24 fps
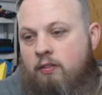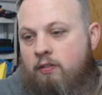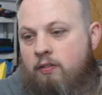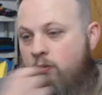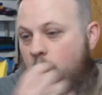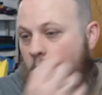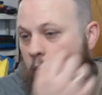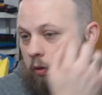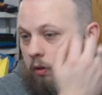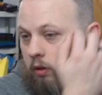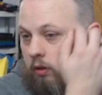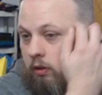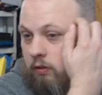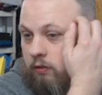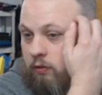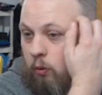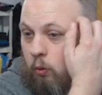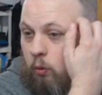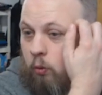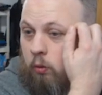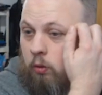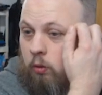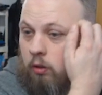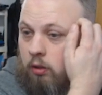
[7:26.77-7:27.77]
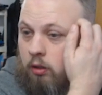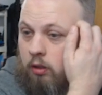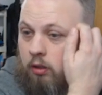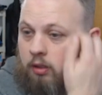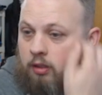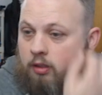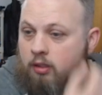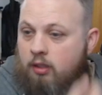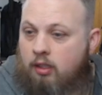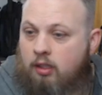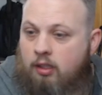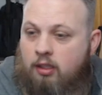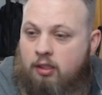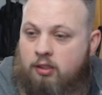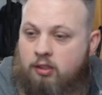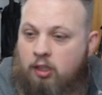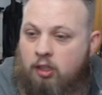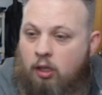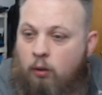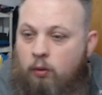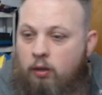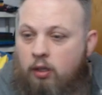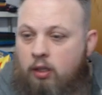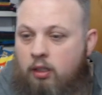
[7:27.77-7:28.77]
4
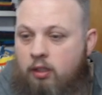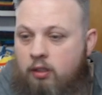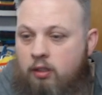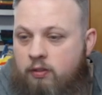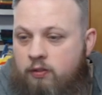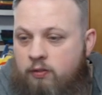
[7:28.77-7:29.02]
Toa,